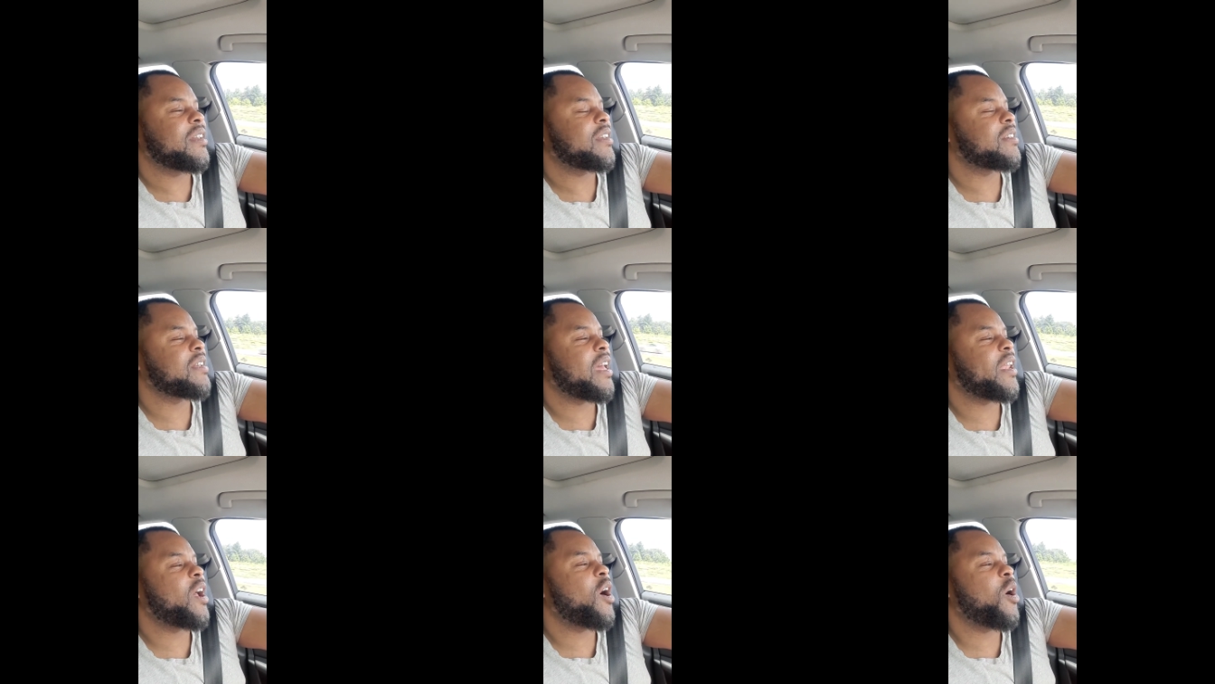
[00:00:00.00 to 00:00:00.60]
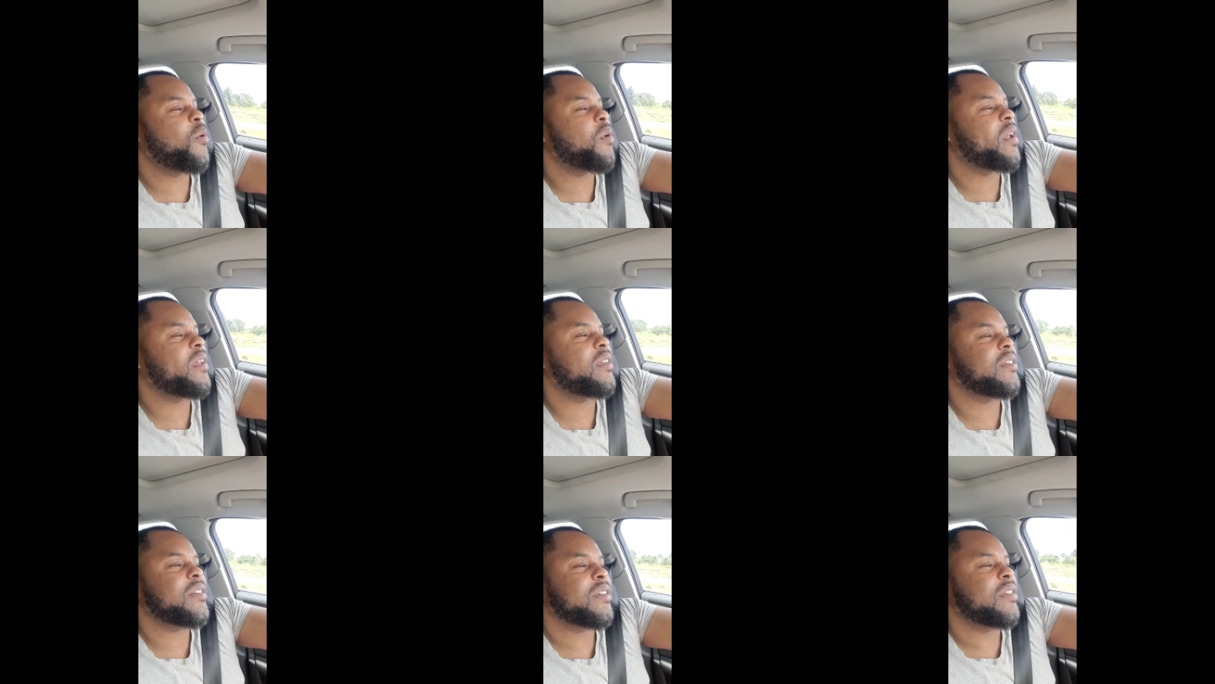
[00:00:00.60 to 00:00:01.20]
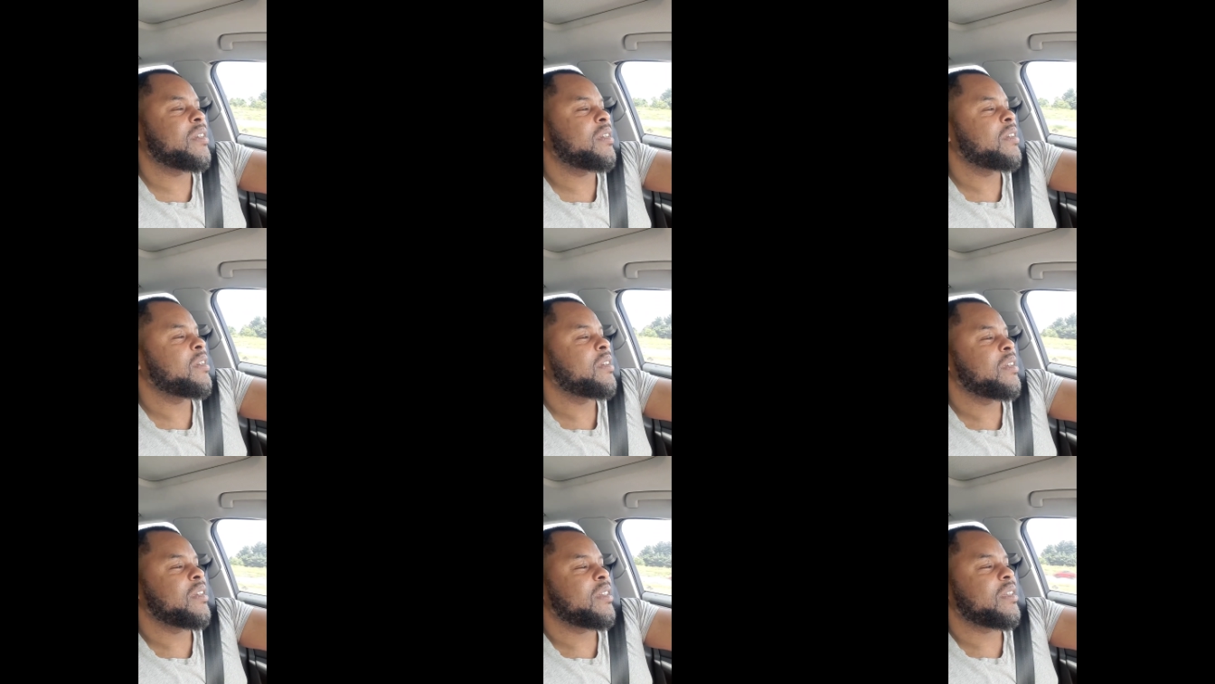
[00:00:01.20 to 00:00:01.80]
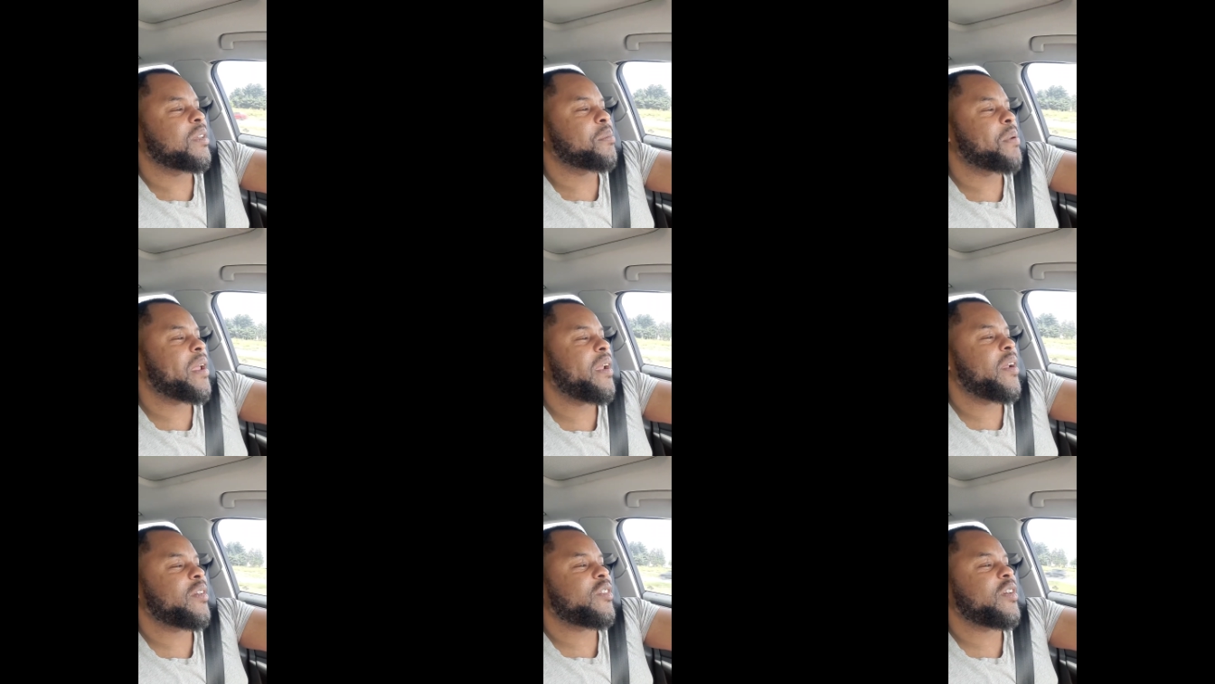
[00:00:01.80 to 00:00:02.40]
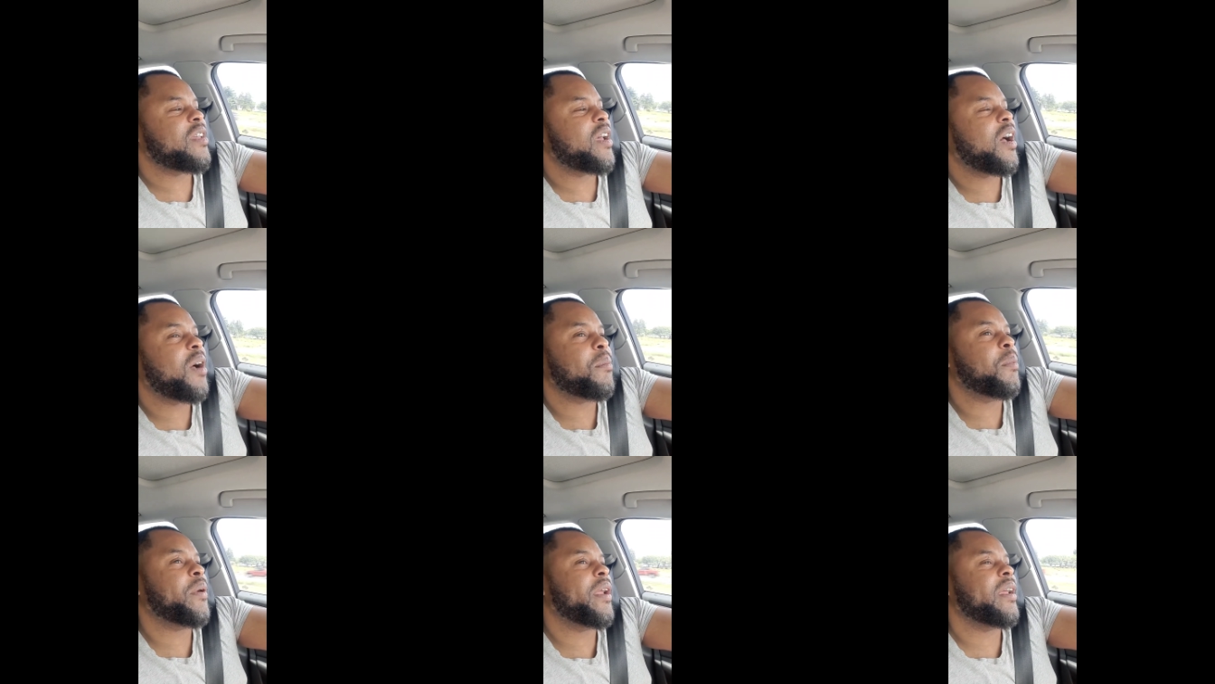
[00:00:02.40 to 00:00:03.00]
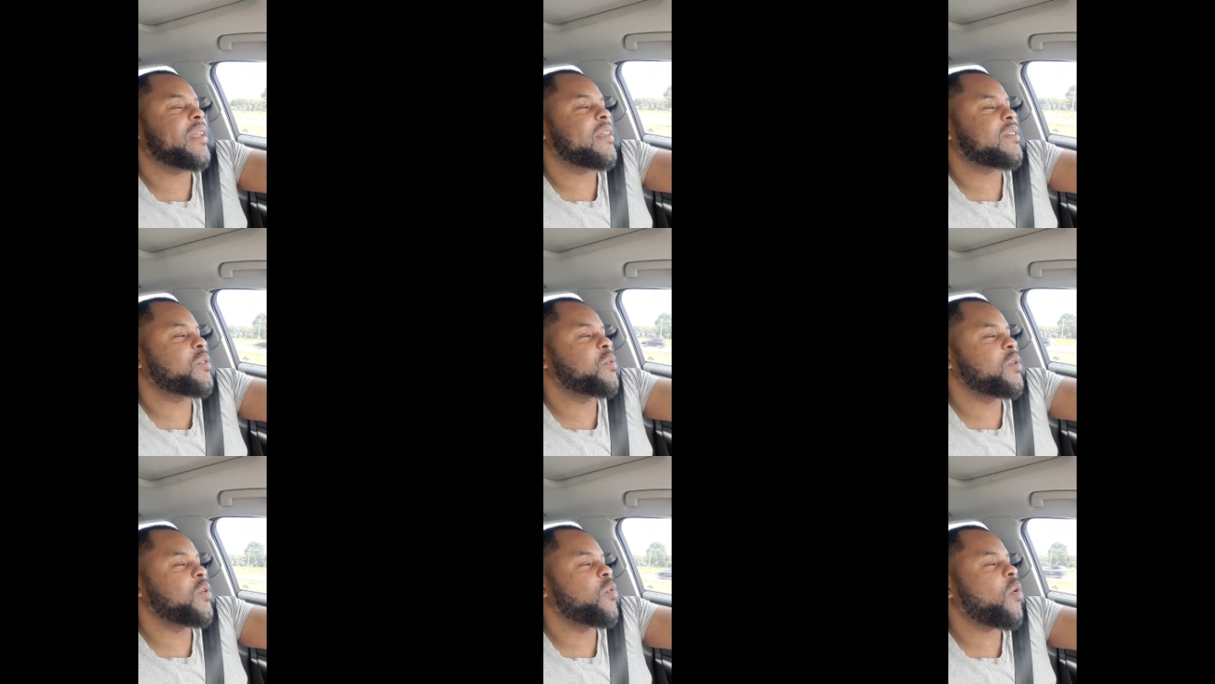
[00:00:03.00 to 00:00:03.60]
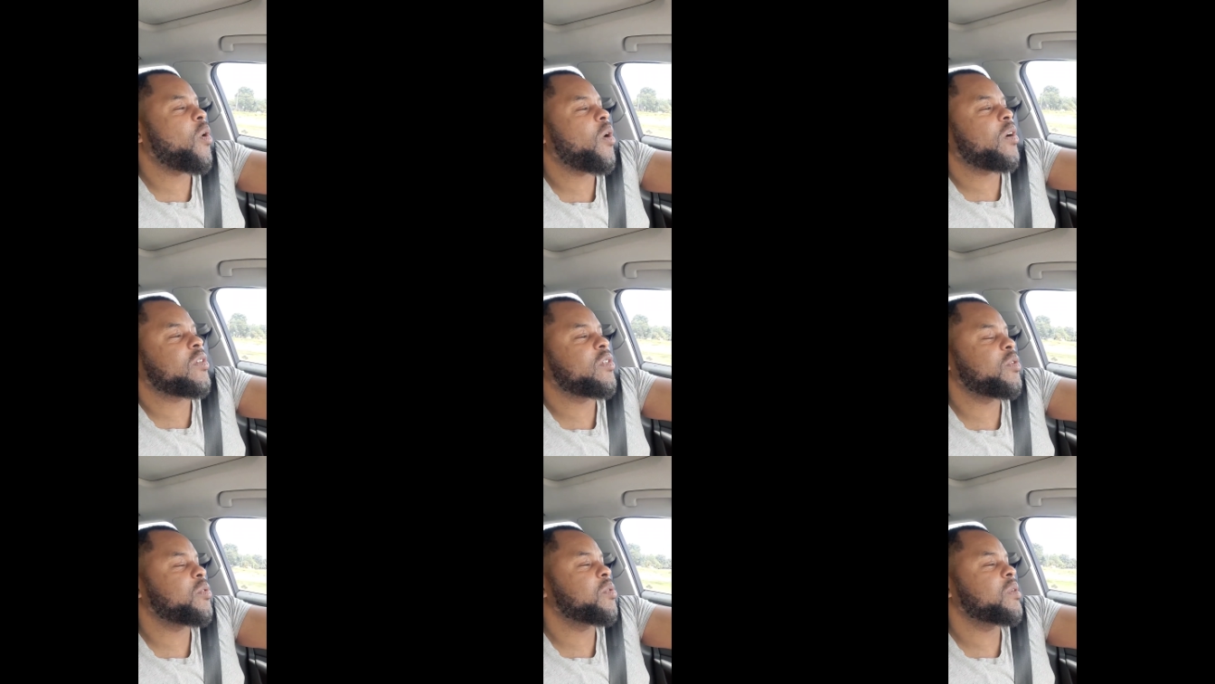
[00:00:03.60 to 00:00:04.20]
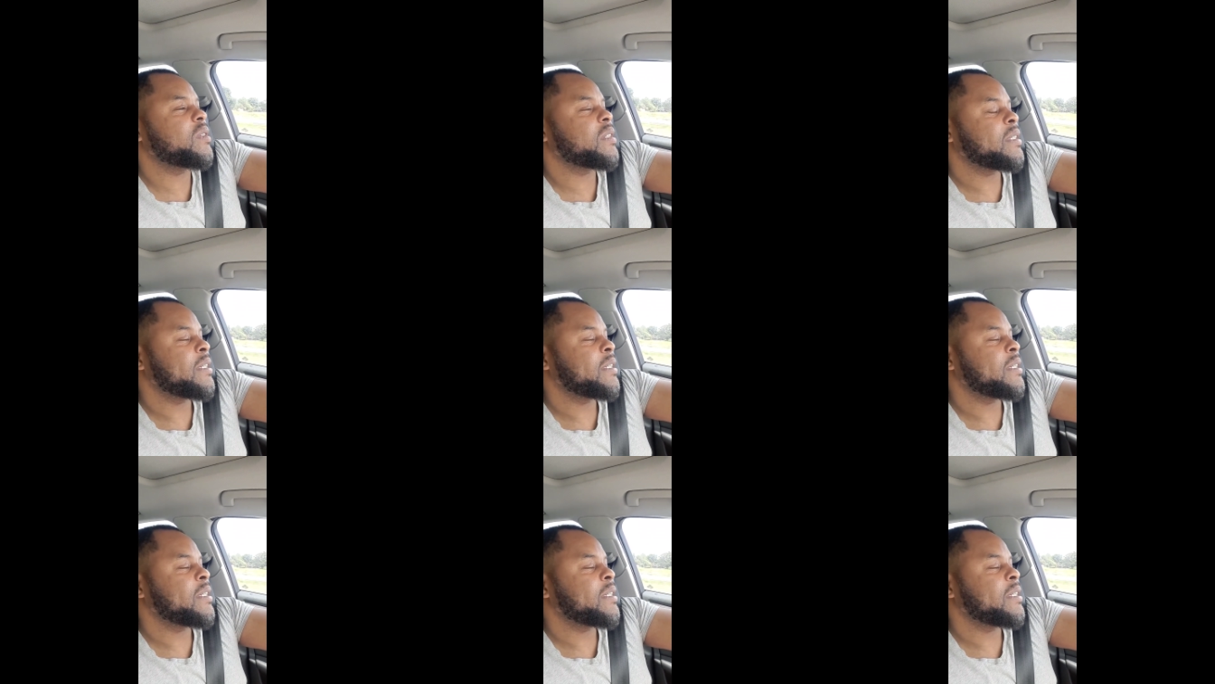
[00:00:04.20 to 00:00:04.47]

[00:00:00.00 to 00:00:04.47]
It's not always your parents or your upbringing, it's who you are, too.